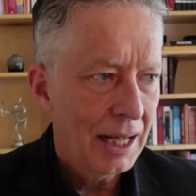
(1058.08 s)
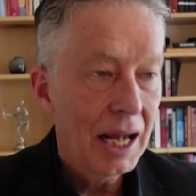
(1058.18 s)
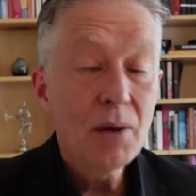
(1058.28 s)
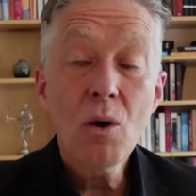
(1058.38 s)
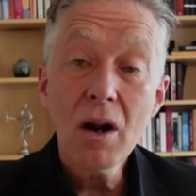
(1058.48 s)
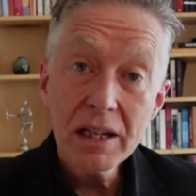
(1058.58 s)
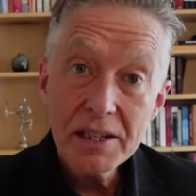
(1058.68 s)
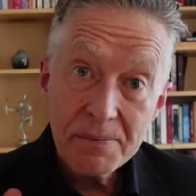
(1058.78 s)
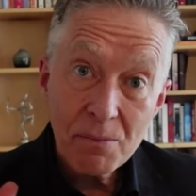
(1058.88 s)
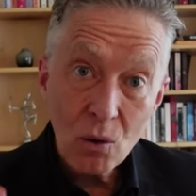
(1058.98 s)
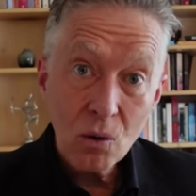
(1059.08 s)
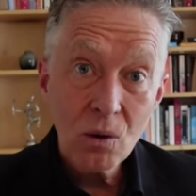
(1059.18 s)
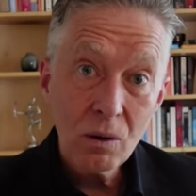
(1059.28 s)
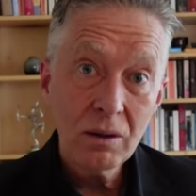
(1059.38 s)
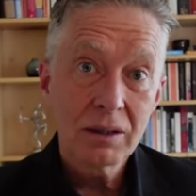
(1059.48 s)
And what is
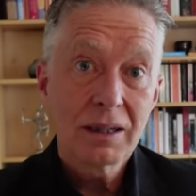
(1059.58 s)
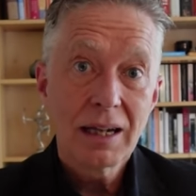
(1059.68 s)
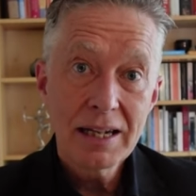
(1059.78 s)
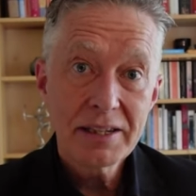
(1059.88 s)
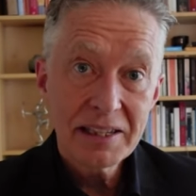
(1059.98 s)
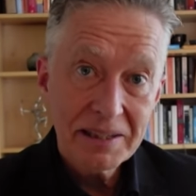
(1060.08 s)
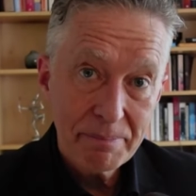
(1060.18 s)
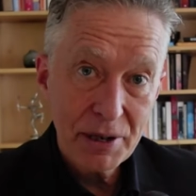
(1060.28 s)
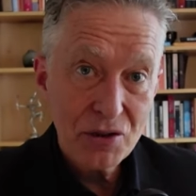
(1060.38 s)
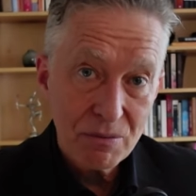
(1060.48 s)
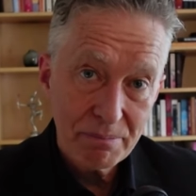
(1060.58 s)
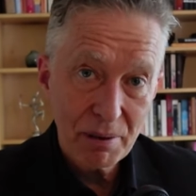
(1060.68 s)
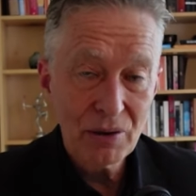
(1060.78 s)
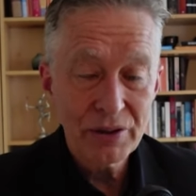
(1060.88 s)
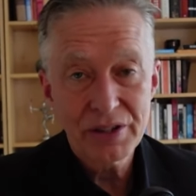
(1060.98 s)
more, as a special
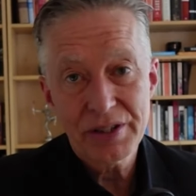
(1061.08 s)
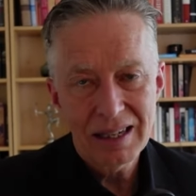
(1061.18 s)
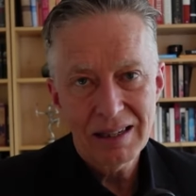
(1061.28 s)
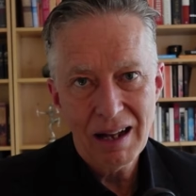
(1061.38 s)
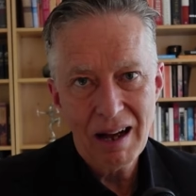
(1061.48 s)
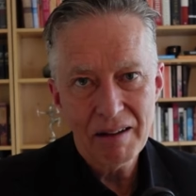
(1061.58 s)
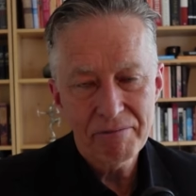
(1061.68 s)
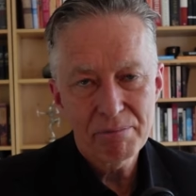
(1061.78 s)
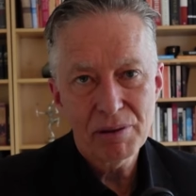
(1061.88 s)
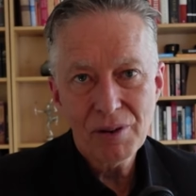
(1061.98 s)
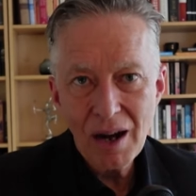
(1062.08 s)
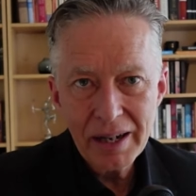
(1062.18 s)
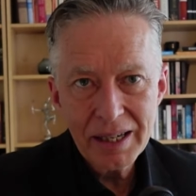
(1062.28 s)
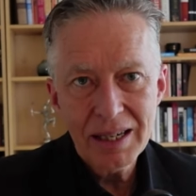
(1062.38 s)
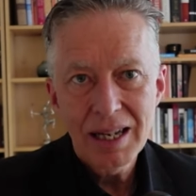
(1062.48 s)
bonus, I've
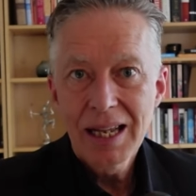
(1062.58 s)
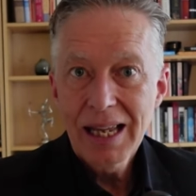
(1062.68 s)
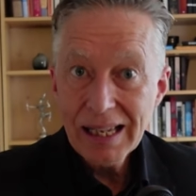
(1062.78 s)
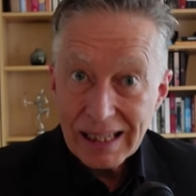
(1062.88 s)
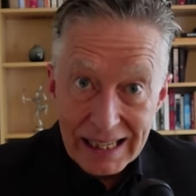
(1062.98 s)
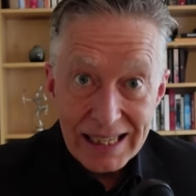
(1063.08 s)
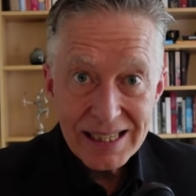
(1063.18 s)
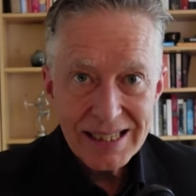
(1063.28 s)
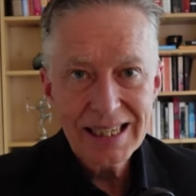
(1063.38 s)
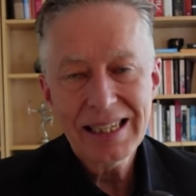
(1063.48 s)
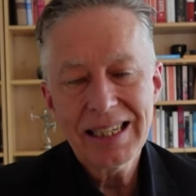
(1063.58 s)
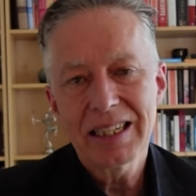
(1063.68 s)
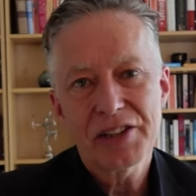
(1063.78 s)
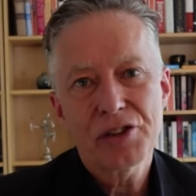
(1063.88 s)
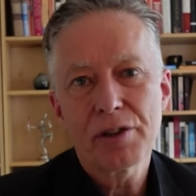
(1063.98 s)
provided links in the
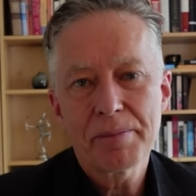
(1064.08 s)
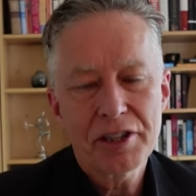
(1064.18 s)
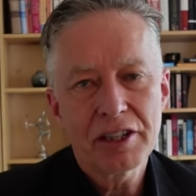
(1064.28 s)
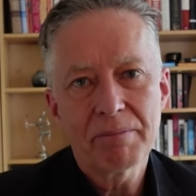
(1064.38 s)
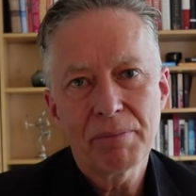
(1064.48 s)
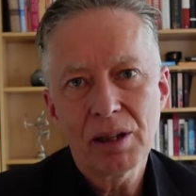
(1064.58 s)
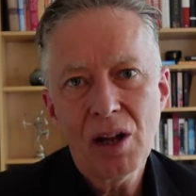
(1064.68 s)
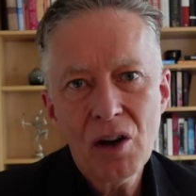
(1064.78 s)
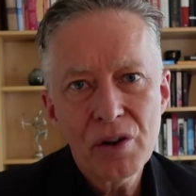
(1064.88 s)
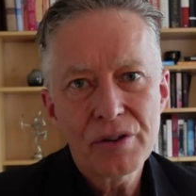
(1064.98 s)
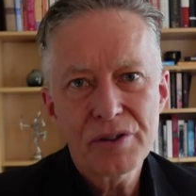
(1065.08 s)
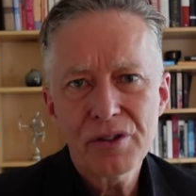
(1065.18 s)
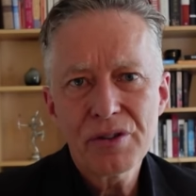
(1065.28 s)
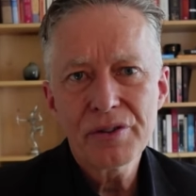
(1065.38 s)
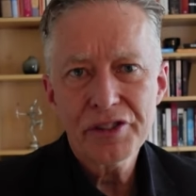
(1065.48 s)
description below
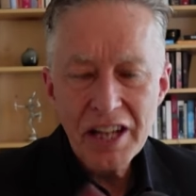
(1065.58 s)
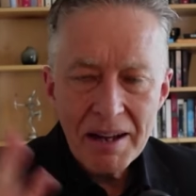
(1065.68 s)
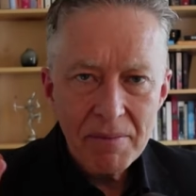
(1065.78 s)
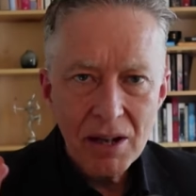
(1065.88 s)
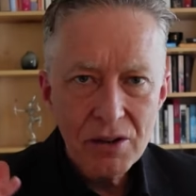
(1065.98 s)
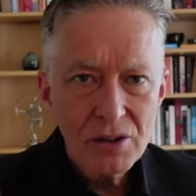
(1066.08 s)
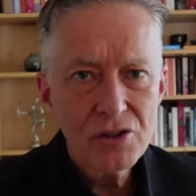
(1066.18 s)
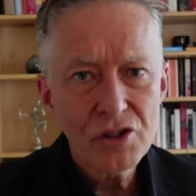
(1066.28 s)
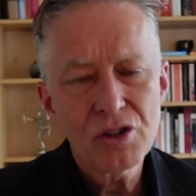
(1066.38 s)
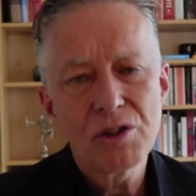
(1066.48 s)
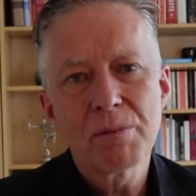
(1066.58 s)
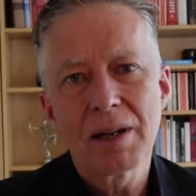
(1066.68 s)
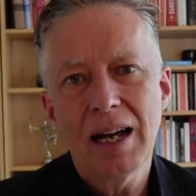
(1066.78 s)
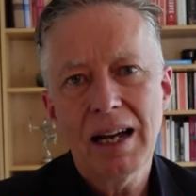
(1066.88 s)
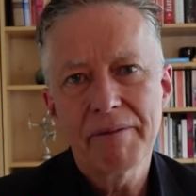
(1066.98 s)
to some YouTube
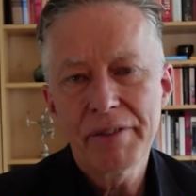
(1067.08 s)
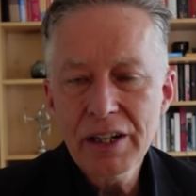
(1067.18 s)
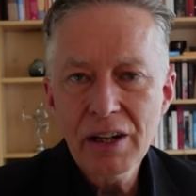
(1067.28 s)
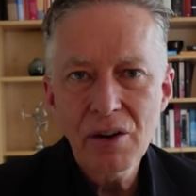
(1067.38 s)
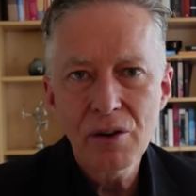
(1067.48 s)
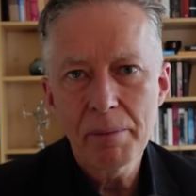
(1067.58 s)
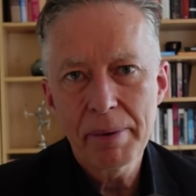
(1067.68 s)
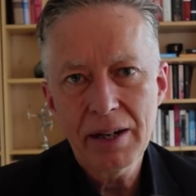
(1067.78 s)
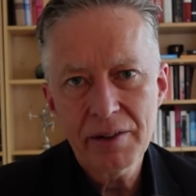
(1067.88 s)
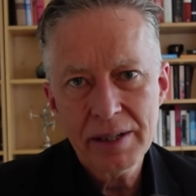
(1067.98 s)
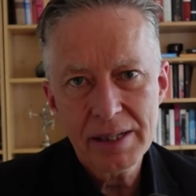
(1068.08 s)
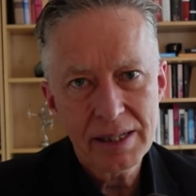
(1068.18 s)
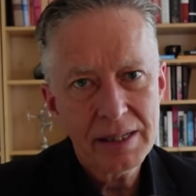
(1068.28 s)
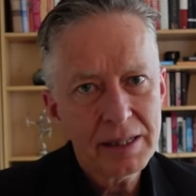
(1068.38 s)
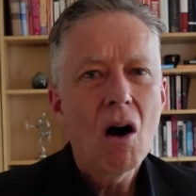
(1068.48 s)
uh, video
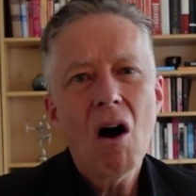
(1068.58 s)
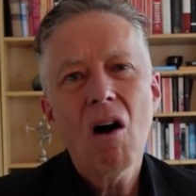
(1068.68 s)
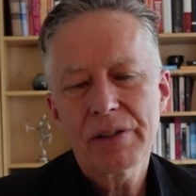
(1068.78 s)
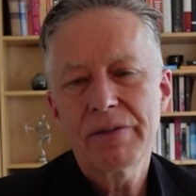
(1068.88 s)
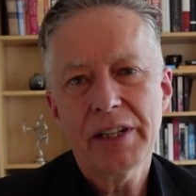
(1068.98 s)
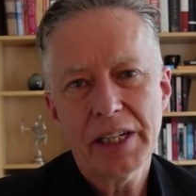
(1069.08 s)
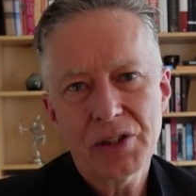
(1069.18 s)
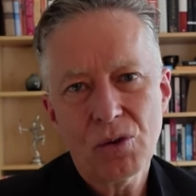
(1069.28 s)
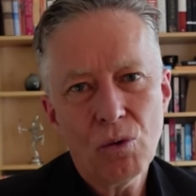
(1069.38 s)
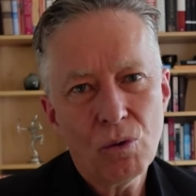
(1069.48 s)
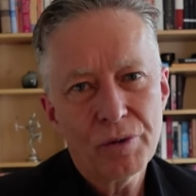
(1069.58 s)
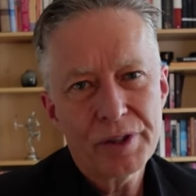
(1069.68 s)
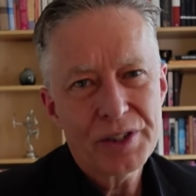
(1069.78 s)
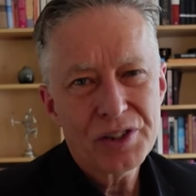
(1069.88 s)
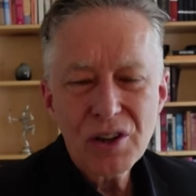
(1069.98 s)
appearances of these
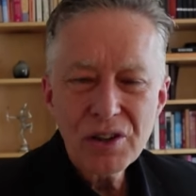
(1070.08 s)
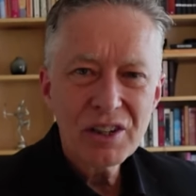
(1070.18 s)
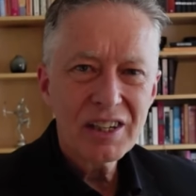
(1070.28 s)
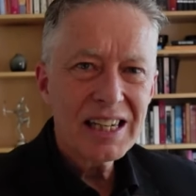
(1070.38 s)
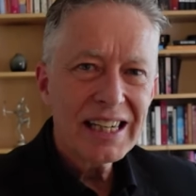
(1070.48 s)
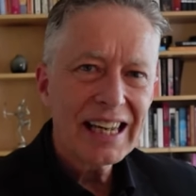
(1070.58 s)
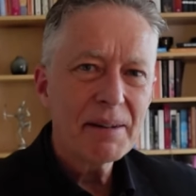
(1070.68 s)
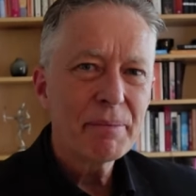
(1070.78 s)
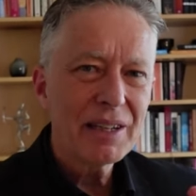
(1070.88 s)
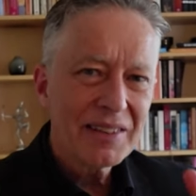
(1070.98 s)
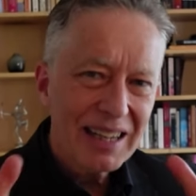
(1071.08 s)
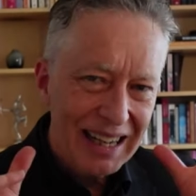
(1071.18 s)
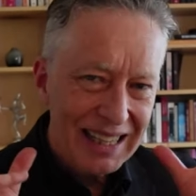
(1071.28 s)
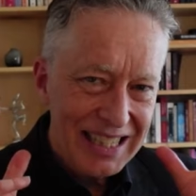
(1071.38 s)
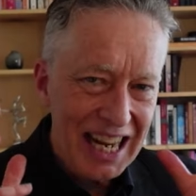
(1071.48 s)
authors so you can get a bit of a
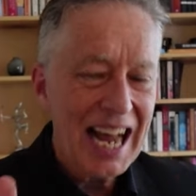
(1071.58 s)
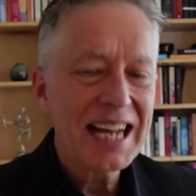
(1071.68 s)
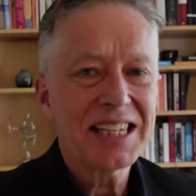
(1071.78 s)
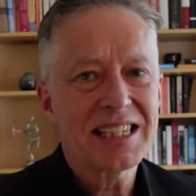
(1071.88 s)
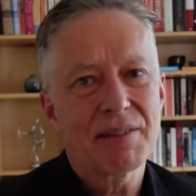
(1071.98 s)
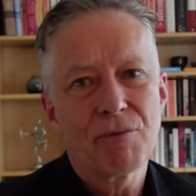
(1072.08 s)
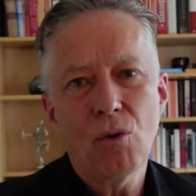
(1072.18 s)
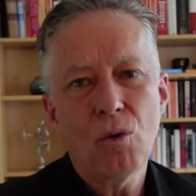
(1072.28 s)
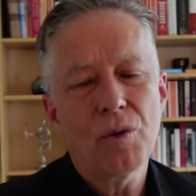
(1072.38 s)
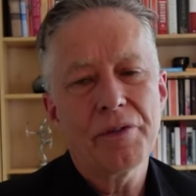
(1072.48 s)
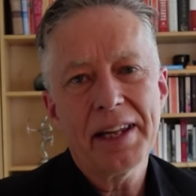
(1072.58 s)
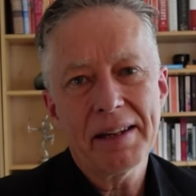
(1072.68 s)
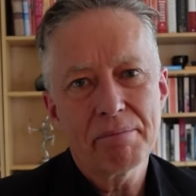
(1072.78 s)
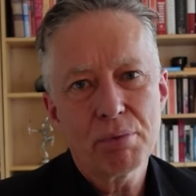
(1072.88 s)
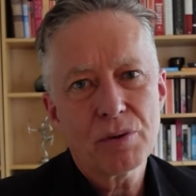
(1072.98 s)
taste for their
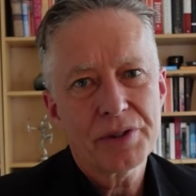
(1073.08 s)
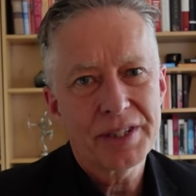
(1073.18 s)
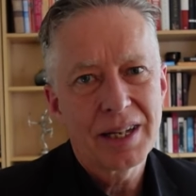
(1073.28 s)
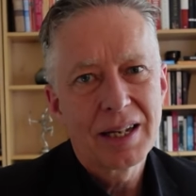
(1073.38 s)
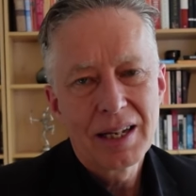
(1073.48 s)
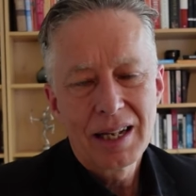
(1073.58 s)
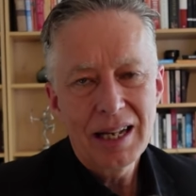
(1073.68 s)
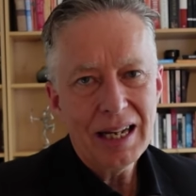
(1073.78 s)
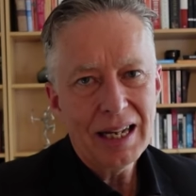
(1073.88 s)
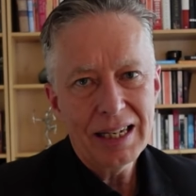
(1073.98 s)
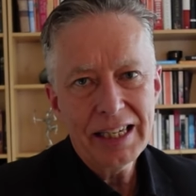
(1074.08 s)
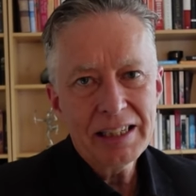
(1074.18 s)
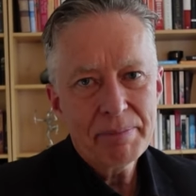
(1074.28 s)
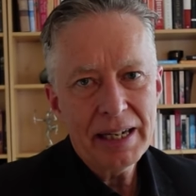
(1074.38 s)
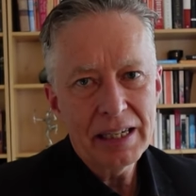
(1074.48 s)
books uh,
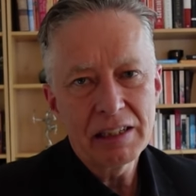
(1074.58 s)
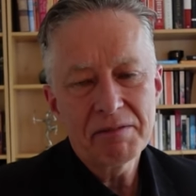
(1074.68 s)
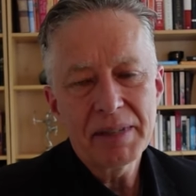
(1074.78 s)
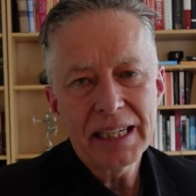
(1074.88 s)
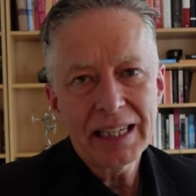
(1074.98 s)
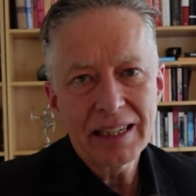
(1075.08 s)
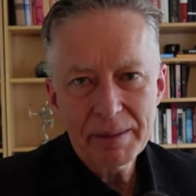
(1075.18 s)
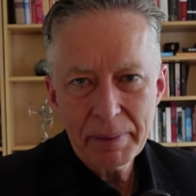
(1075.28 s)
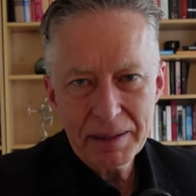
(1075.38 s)
independent of me,